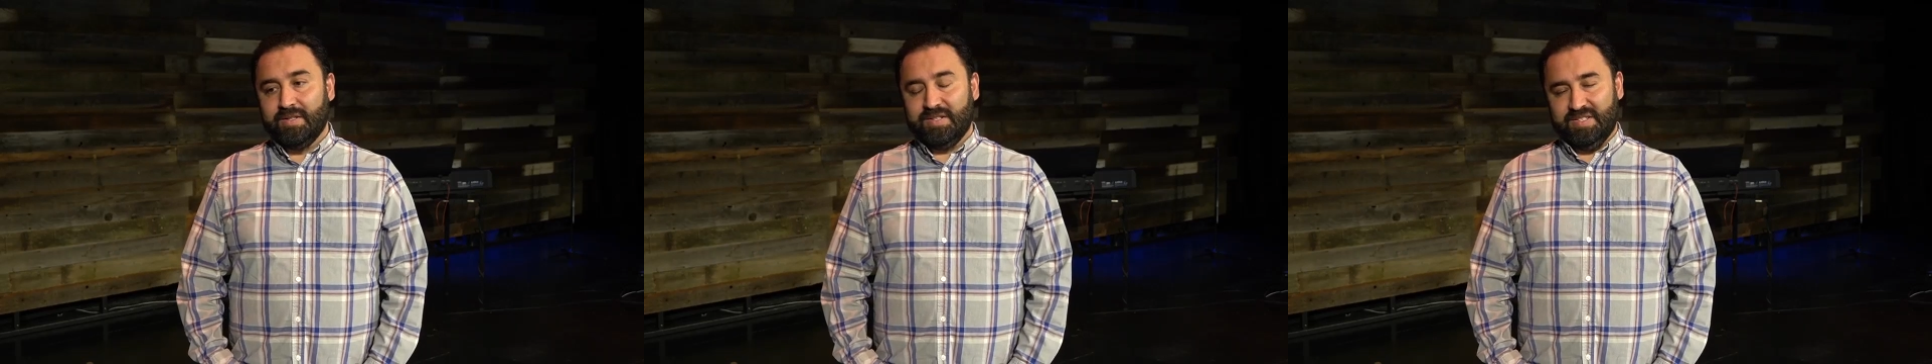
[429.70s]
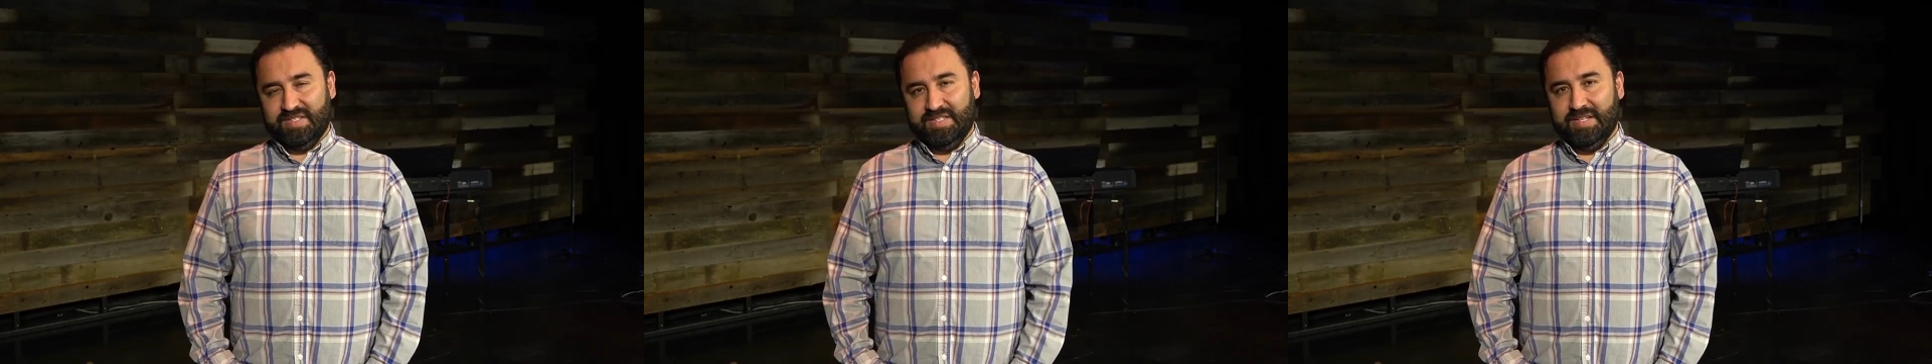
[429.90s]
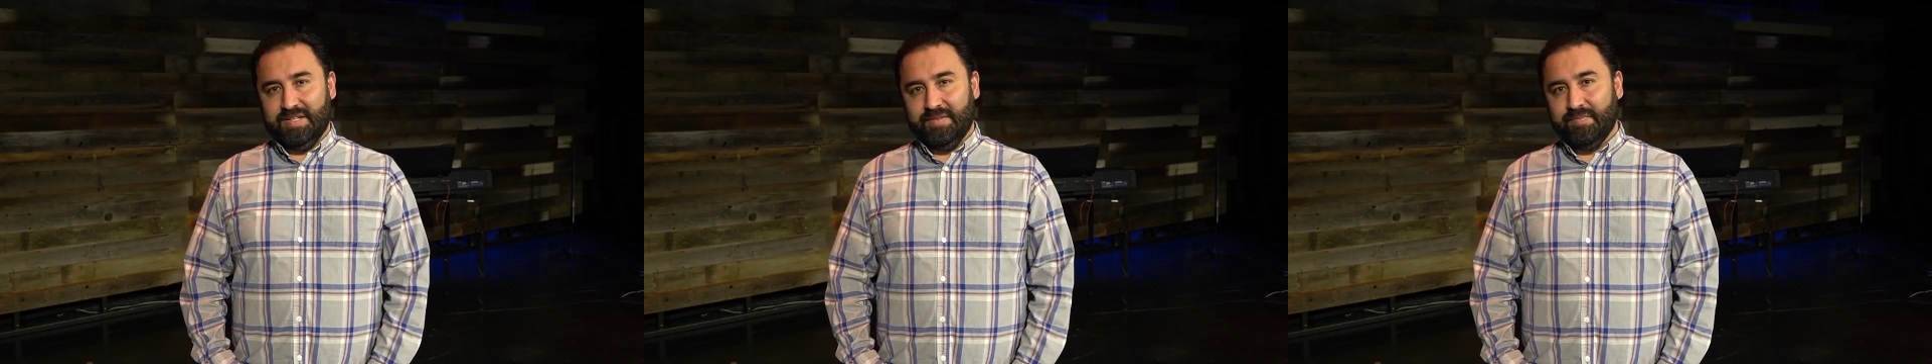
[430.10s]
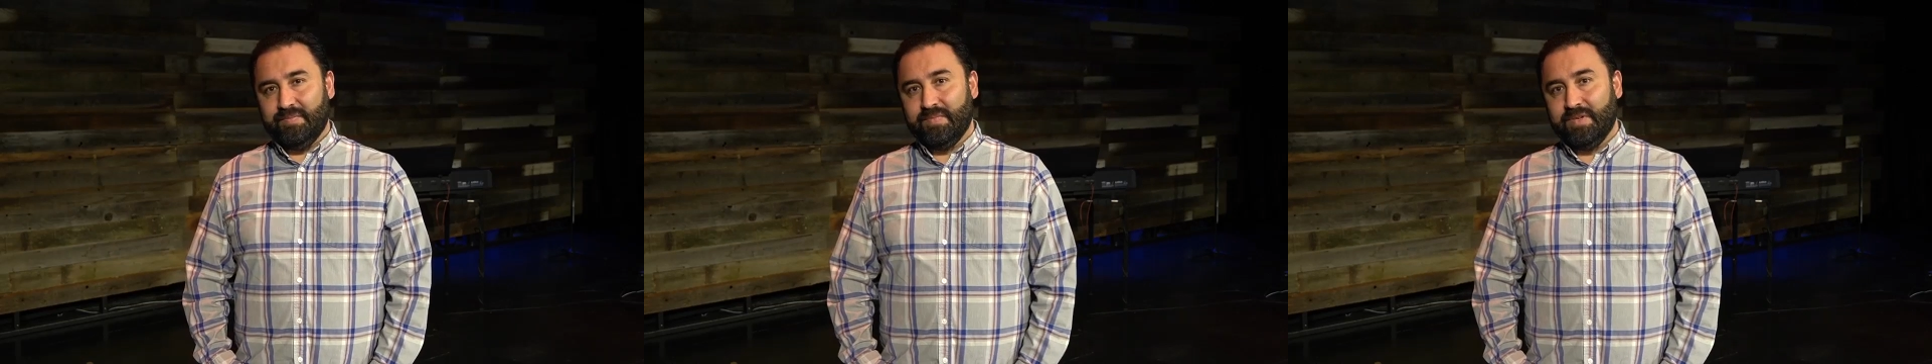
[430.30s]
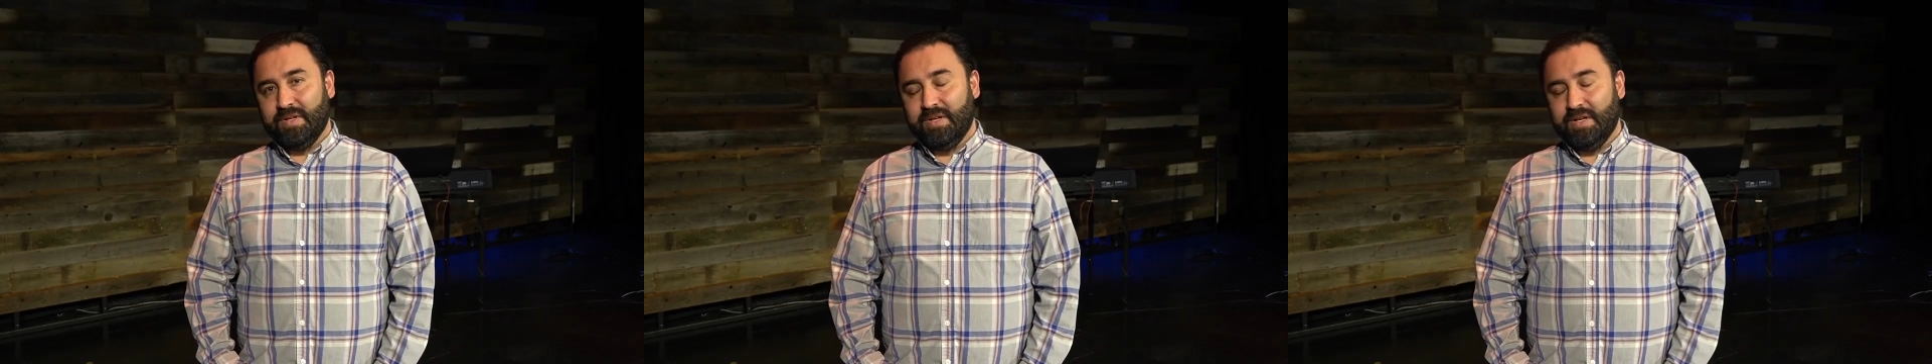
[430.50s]
sin
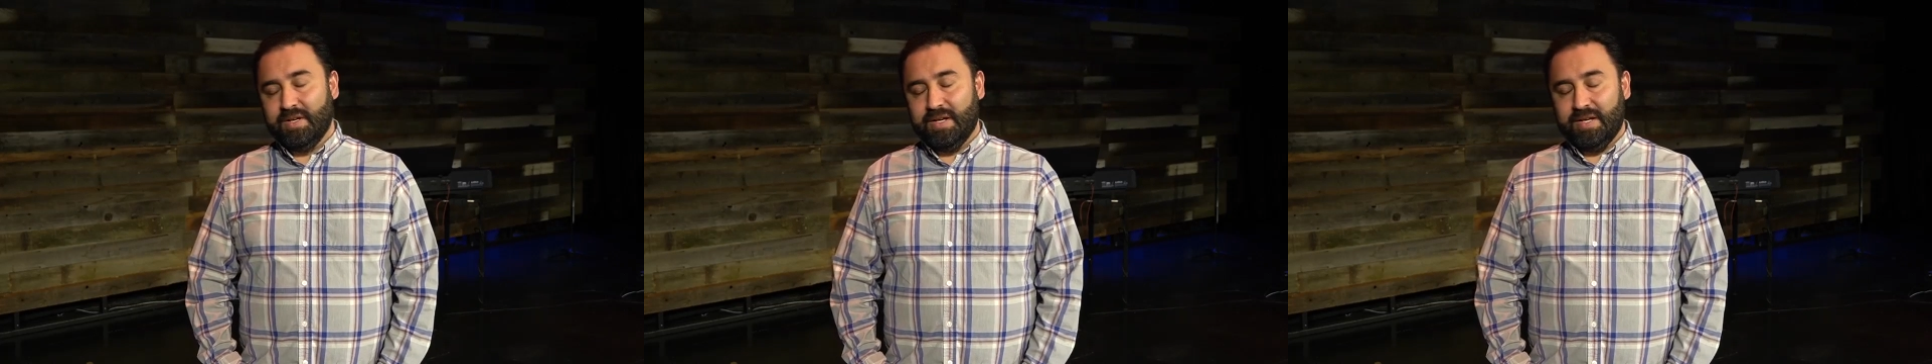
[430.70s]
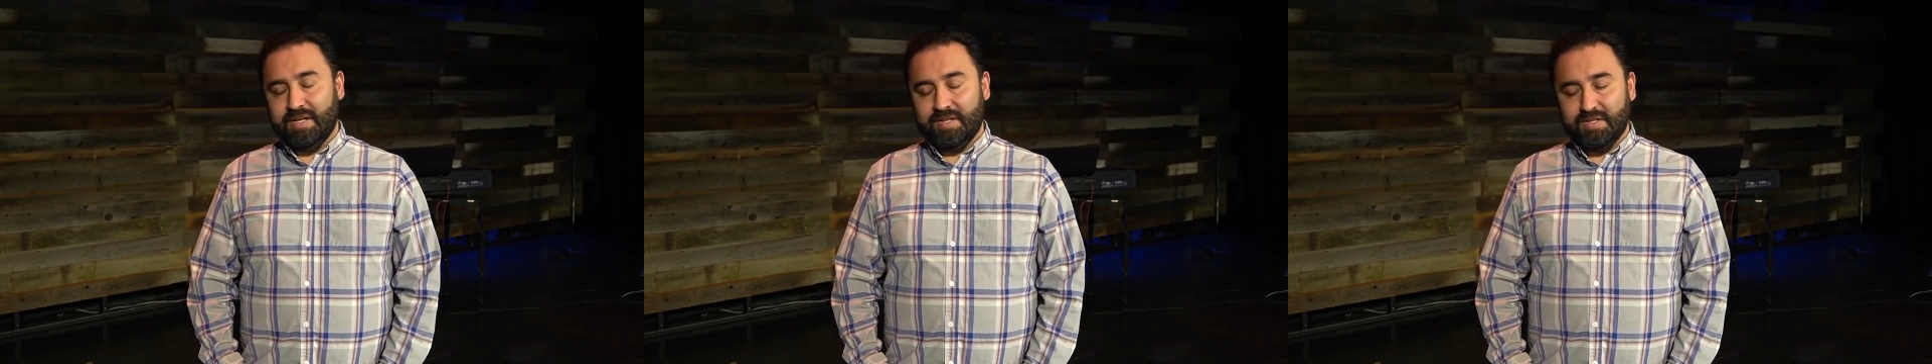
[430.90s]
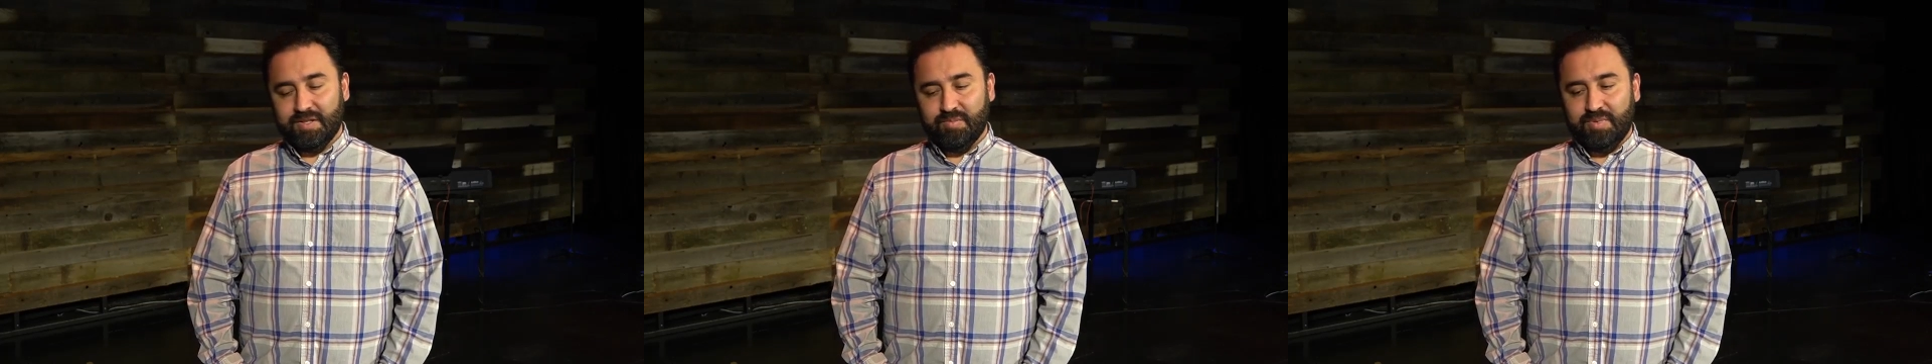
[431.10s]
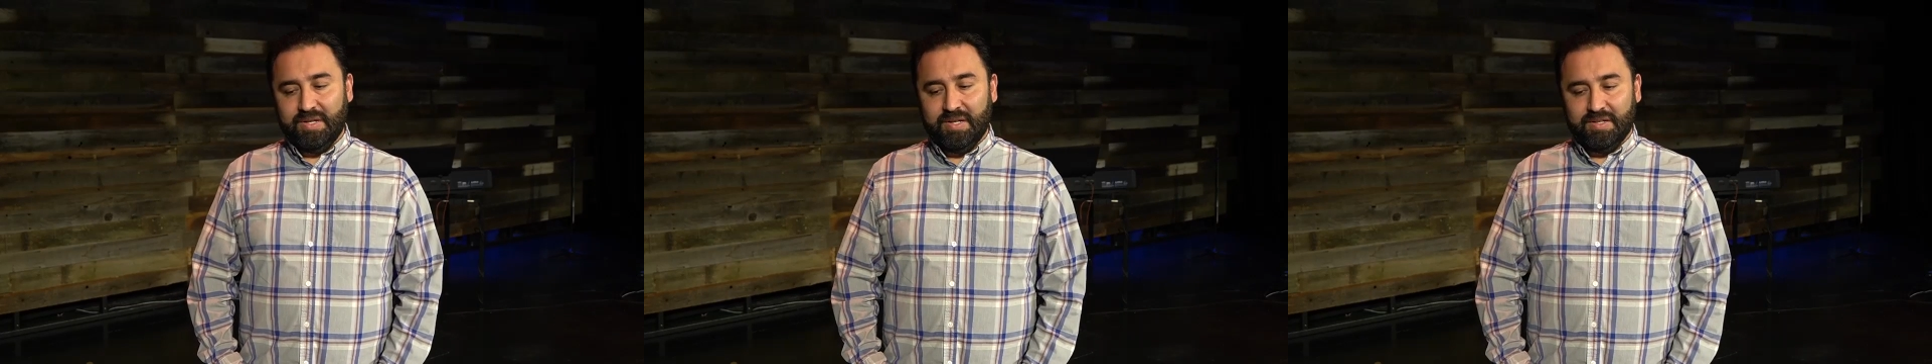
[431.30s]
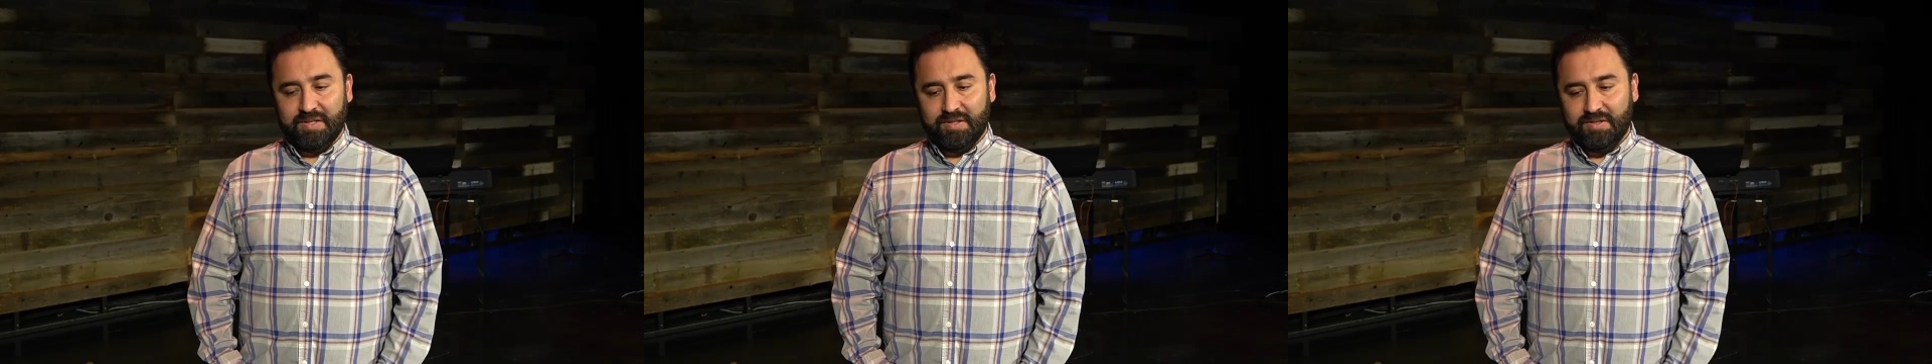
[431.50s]
and to
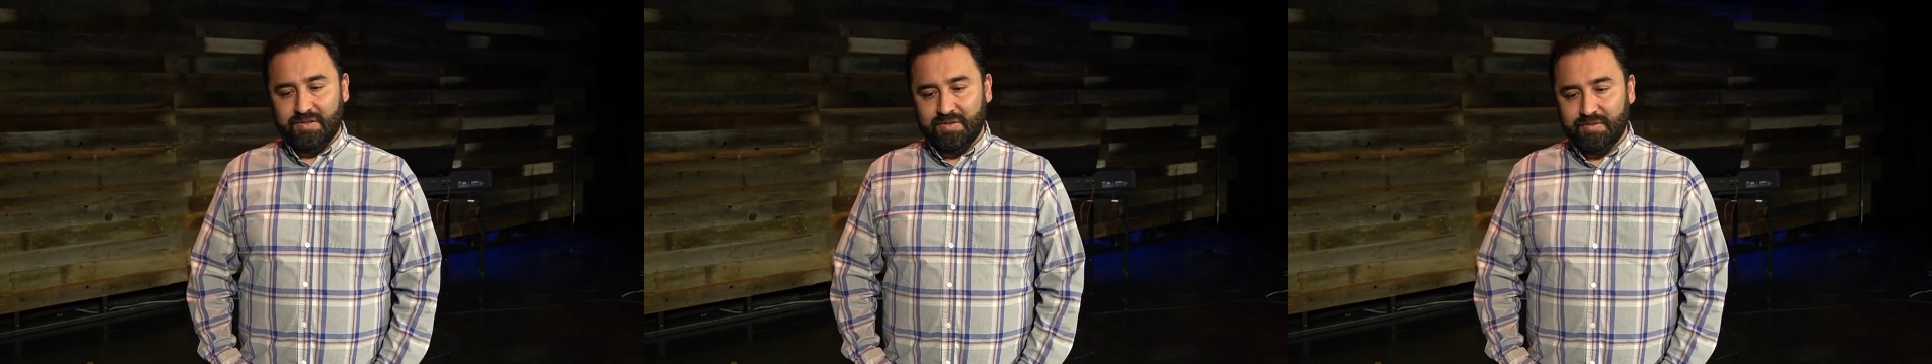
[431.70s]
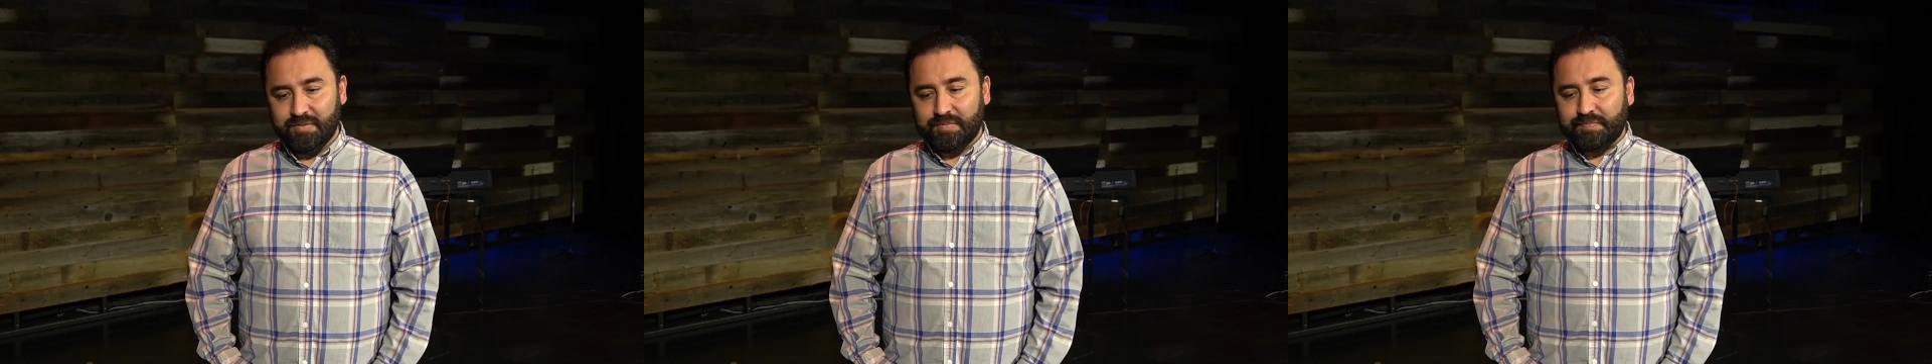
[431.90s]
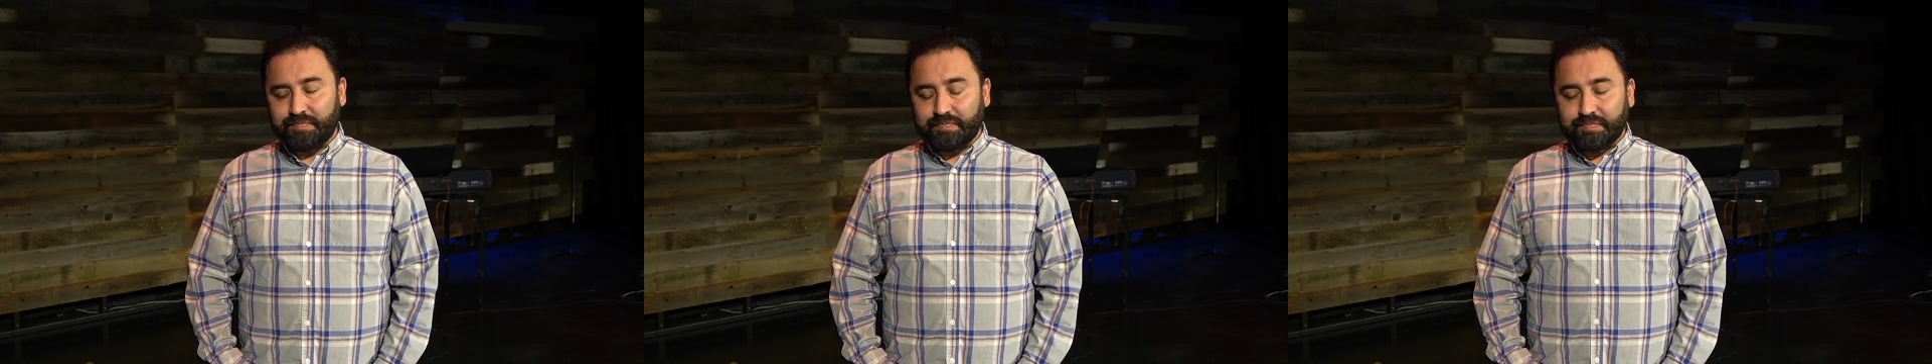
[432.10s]
begin to do